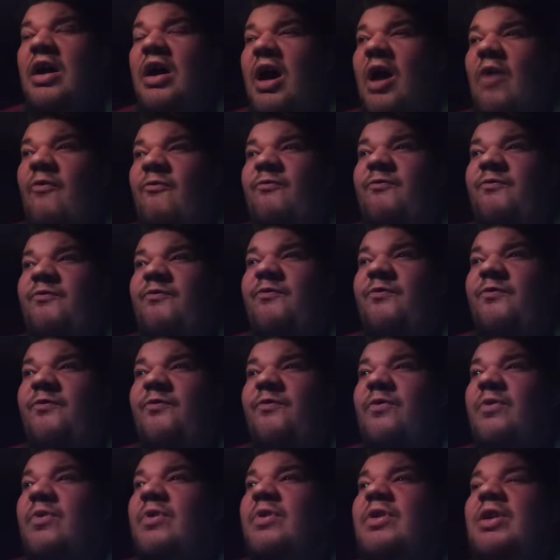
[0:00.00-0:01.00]
a
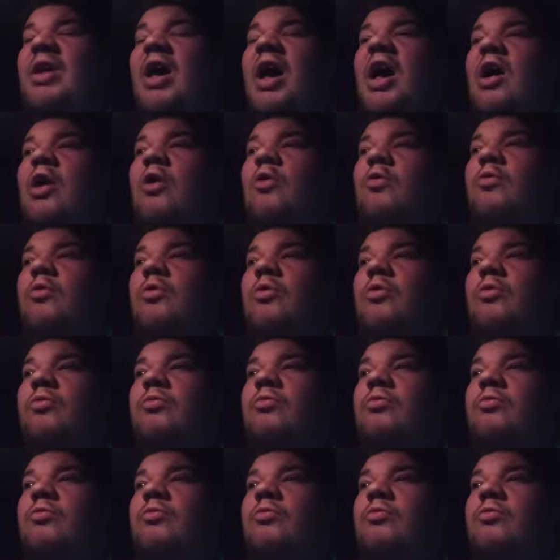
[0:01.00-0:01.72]
f- no